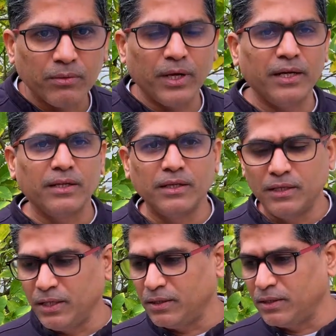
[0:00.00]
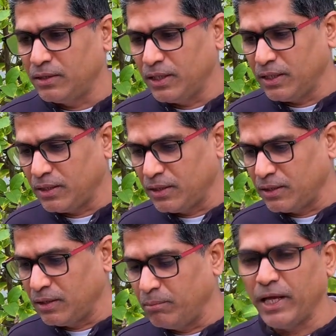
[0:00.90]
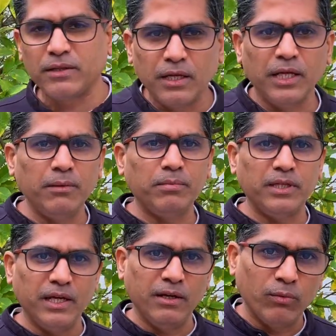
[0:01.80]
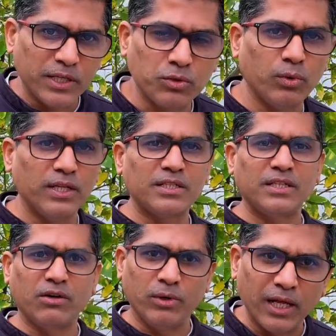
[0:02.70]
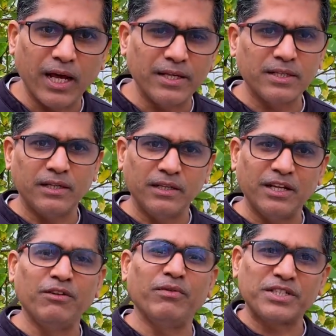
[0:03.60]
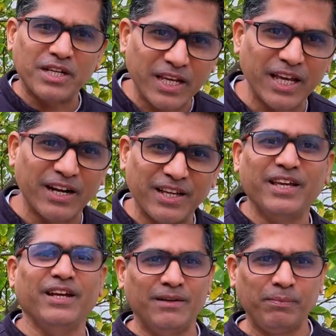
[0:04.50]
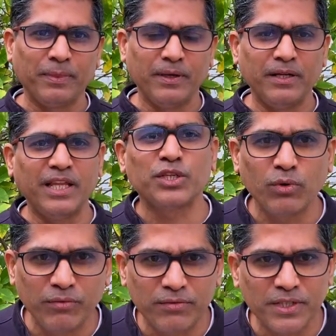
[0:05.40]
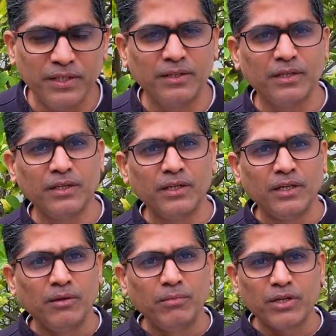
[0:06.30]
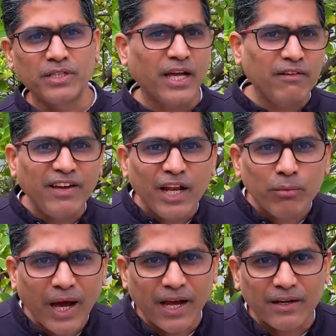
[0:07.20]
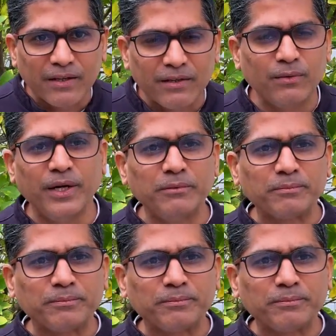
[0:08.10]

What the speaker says: right? They make the leap, they invest once, they realize it, and then invest again and again. Right? That's what we've seen, because they get a value back, right?